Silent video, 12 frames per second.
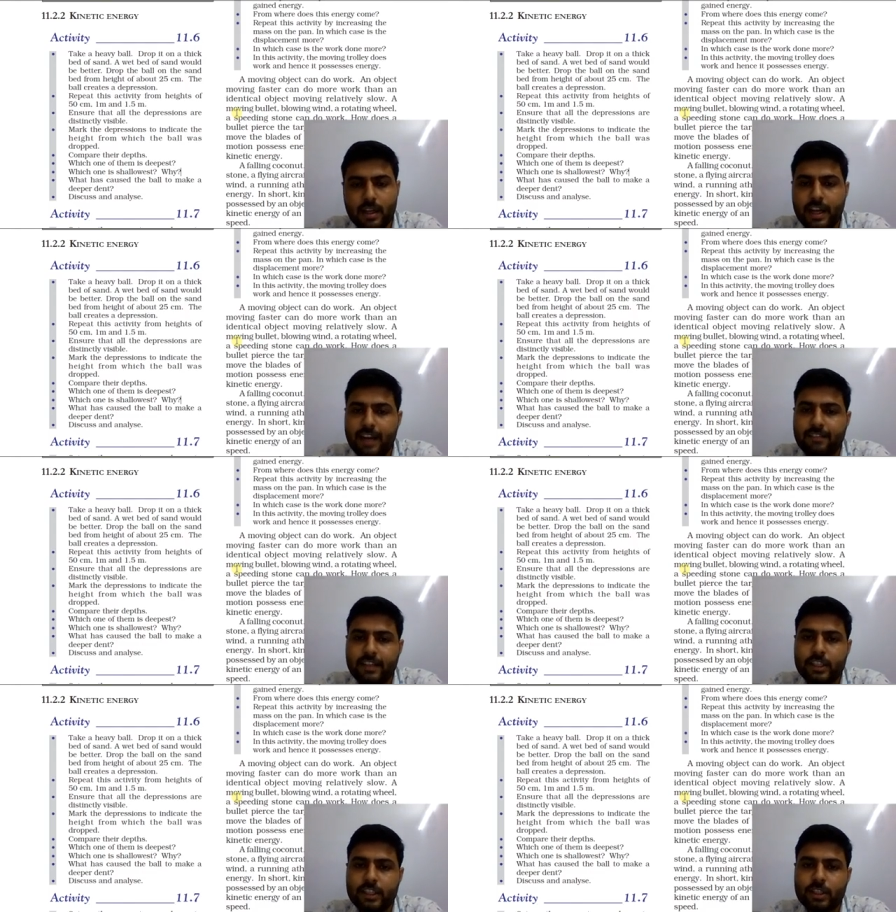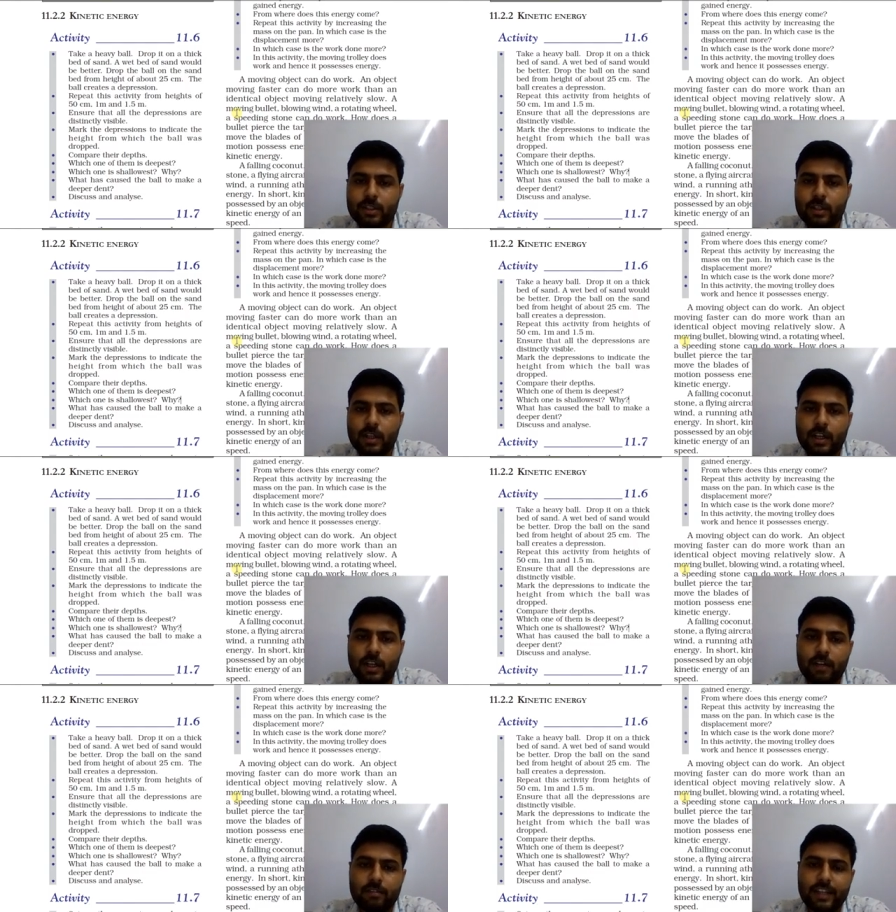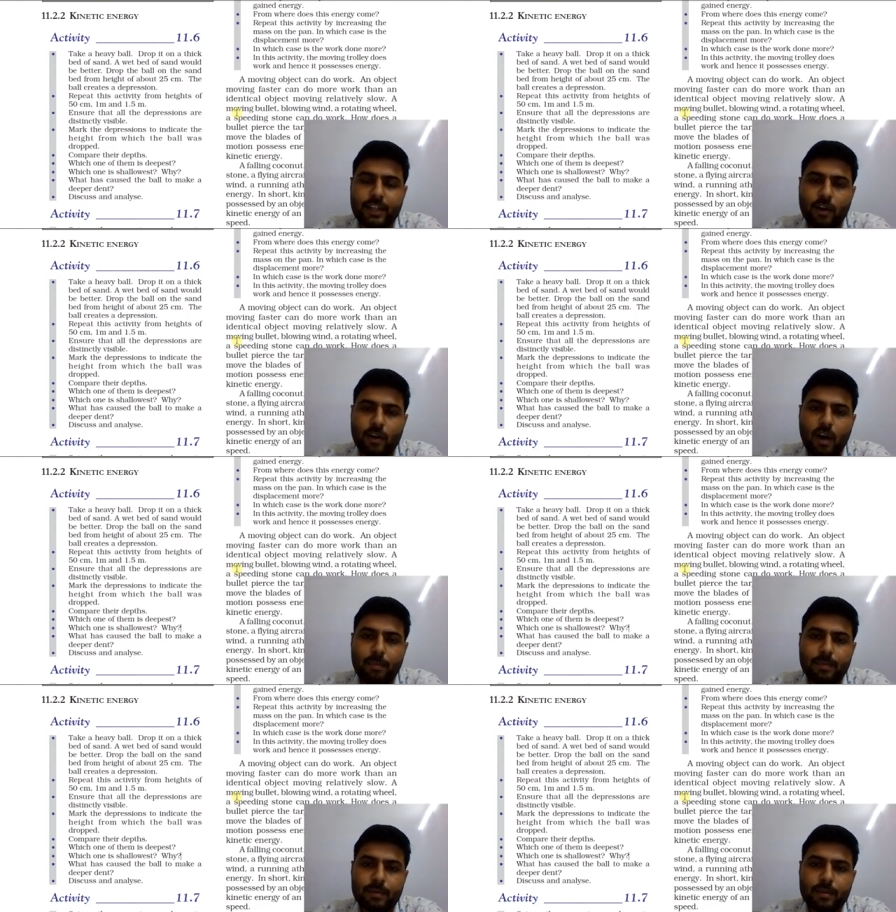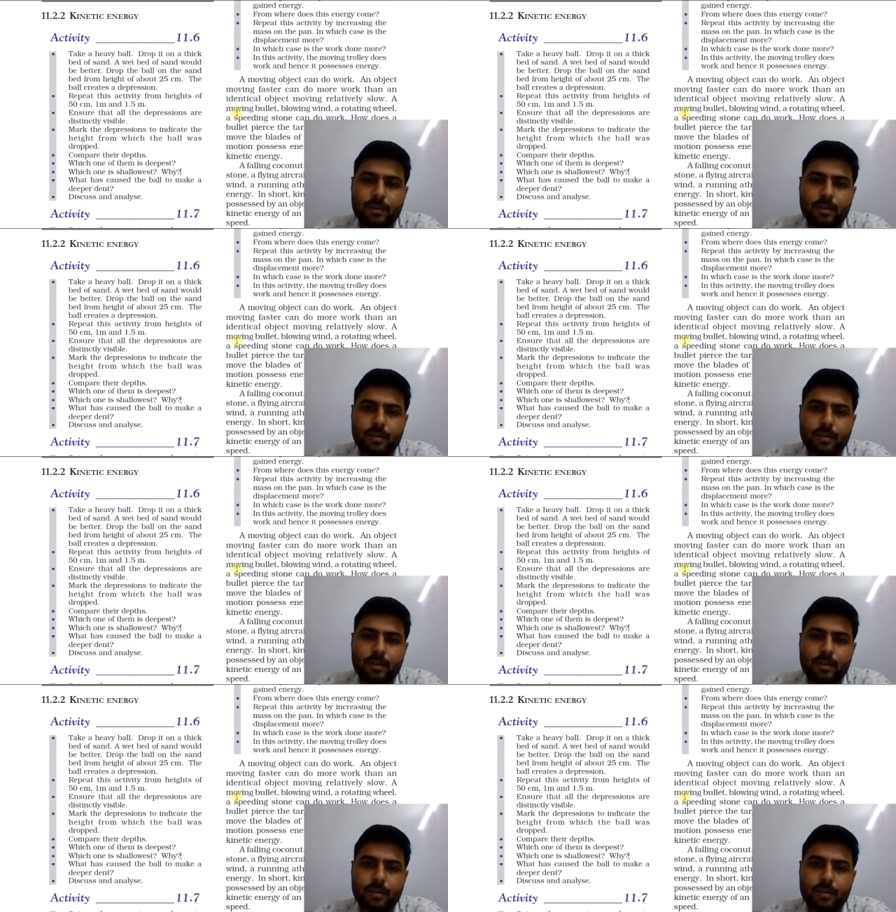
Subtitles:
in which we drop